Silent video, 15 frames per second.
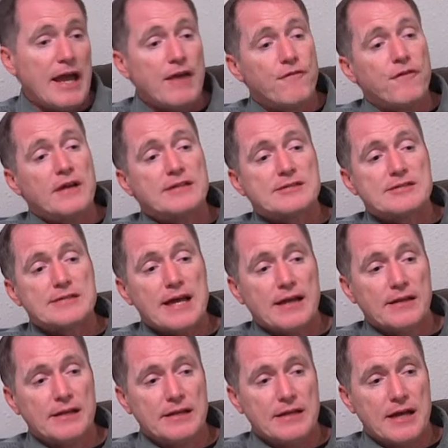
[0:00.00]
if it's
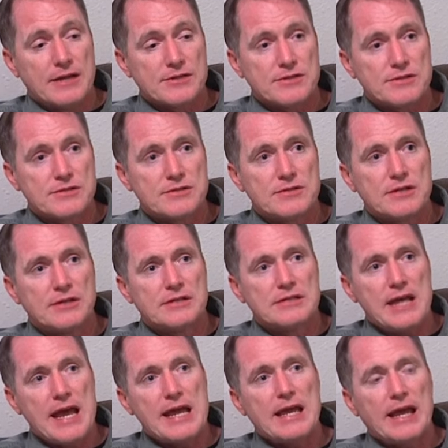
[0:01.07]
telling us to
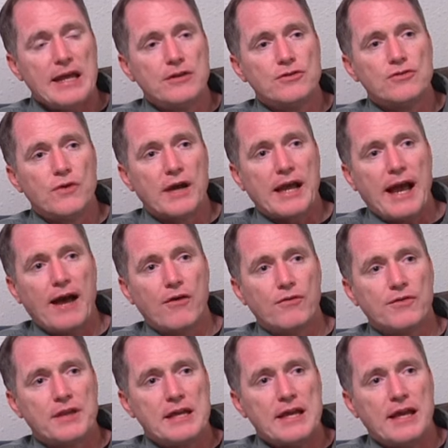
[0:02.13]
take into
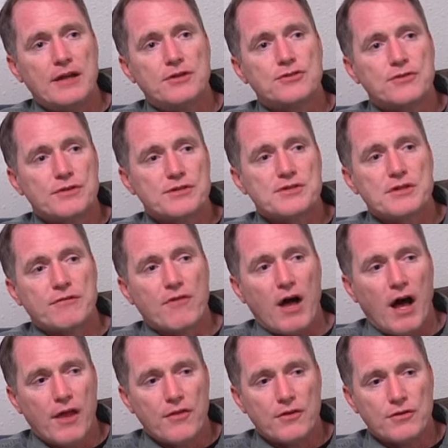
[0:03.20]
account the interests of
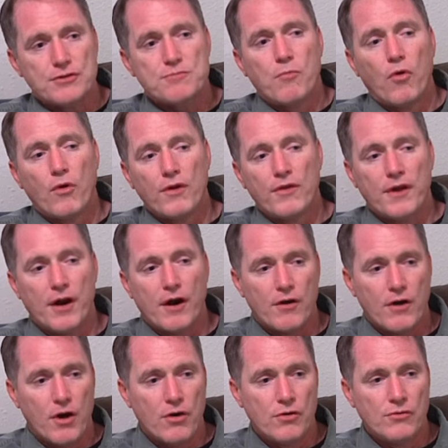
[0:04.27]
others more than
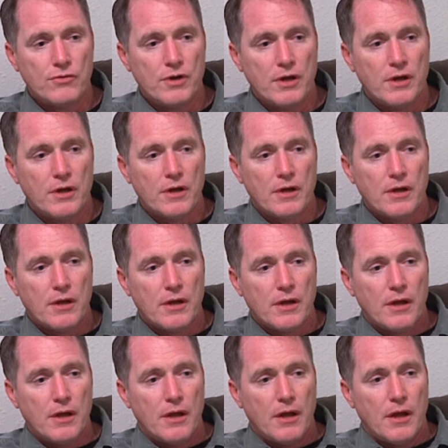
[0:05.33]
our own,
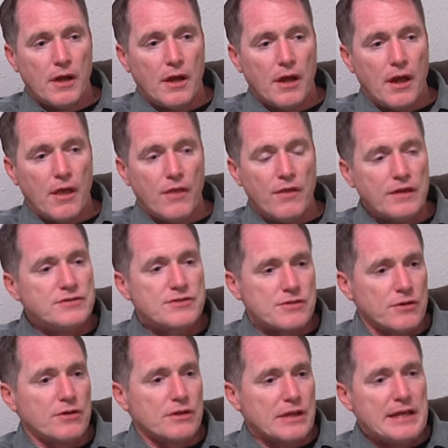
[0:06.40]
then
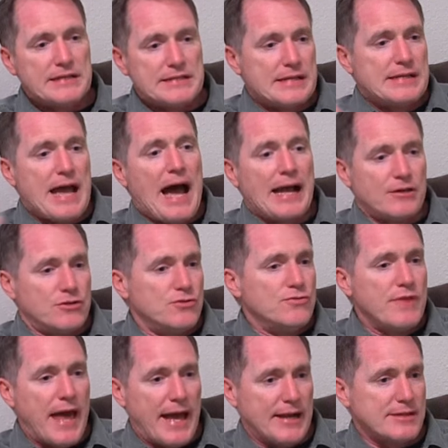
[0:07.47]
certainly to not do
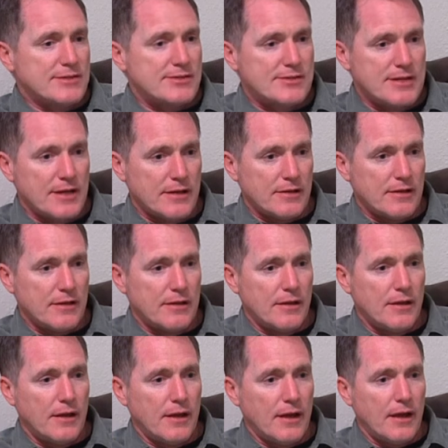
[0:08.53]
that is sin.
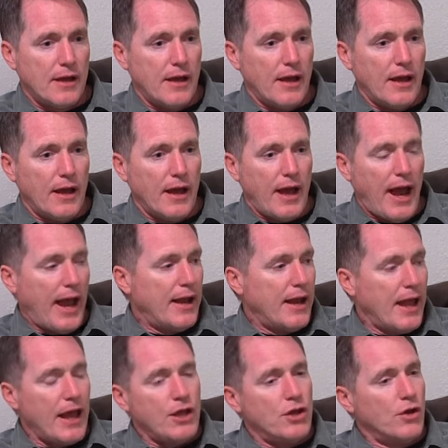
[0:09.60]
And,
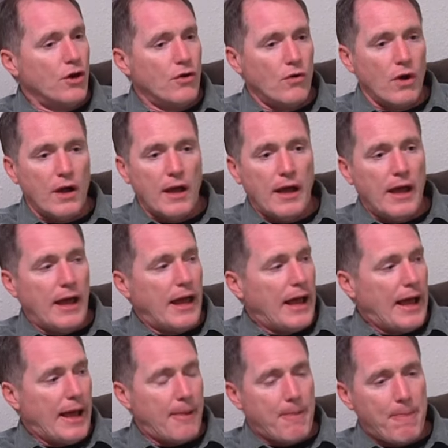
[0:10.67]
you know,
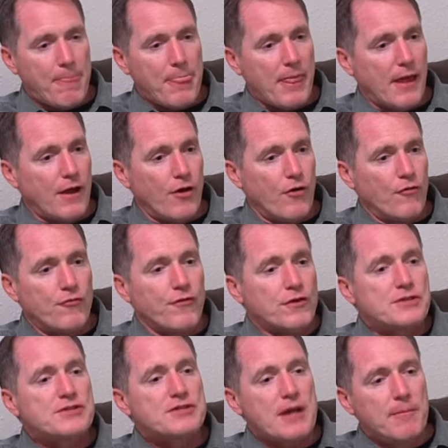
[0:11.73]
for
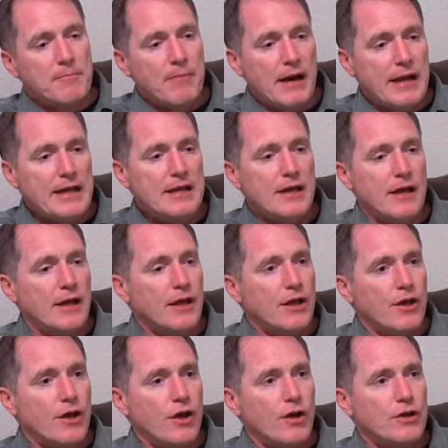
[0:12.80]
somebody
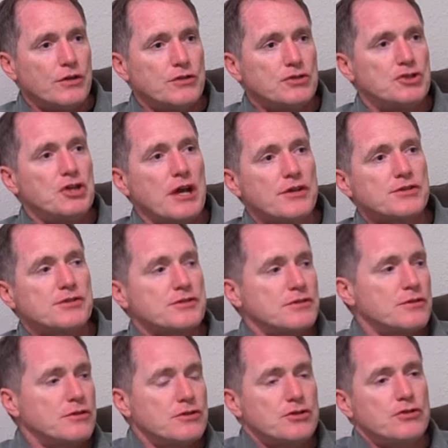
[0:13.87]
just
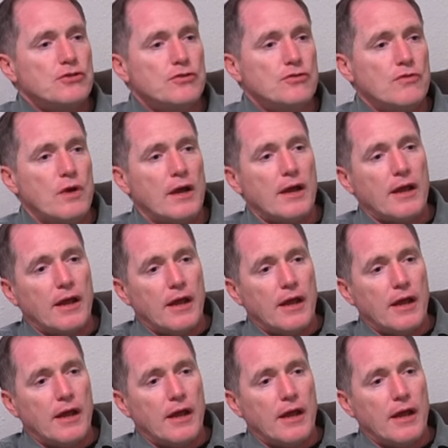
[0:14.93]
to